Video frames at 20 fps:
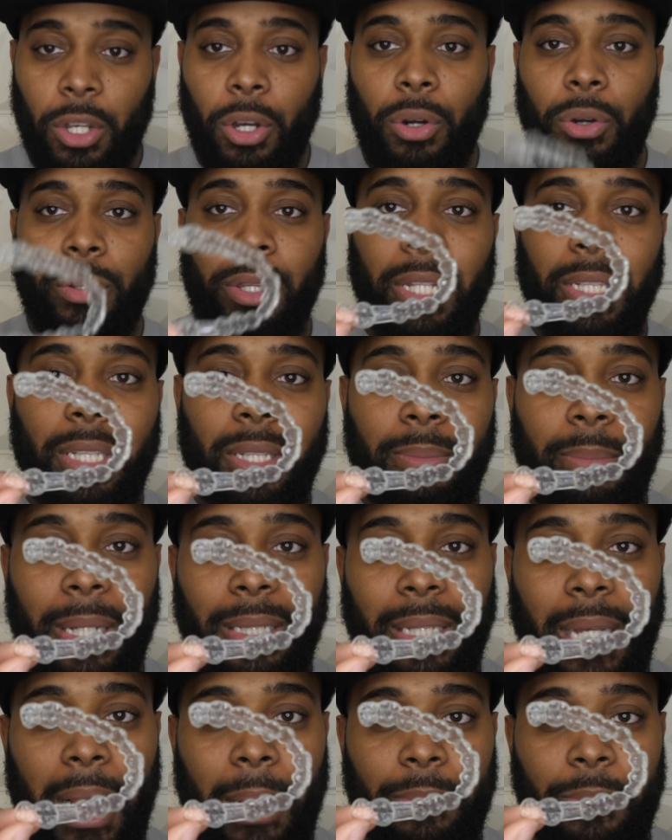So this is my
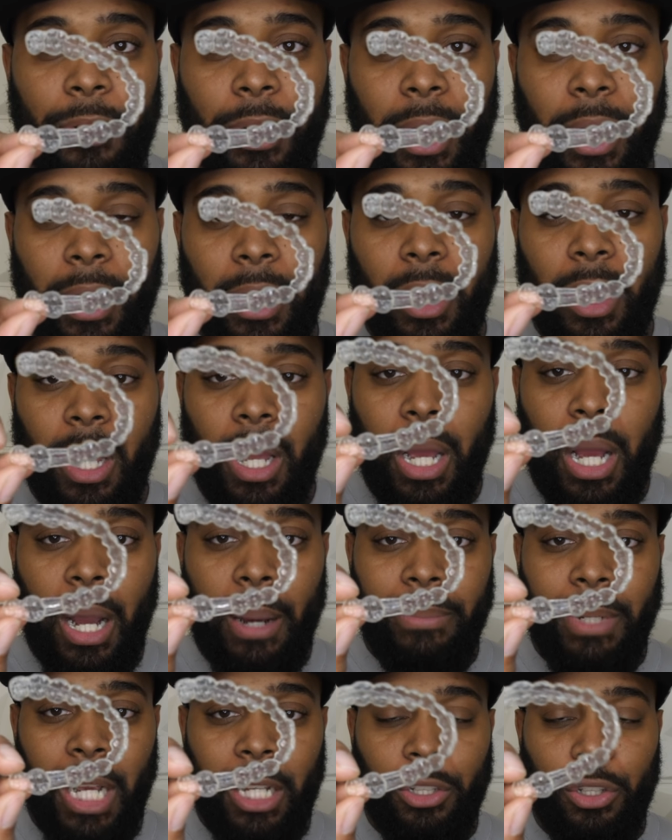top tray.
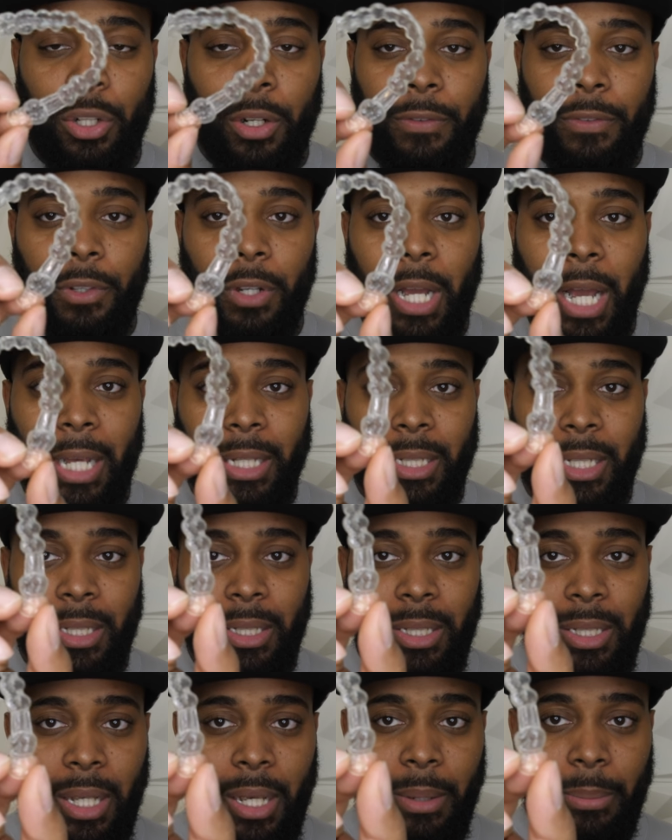I'm not sure if you guys can
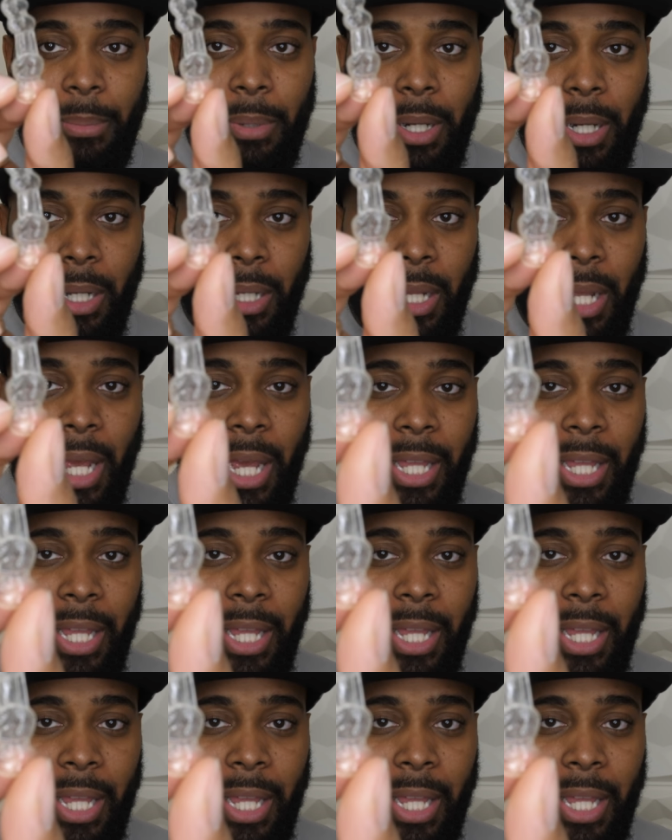see it, but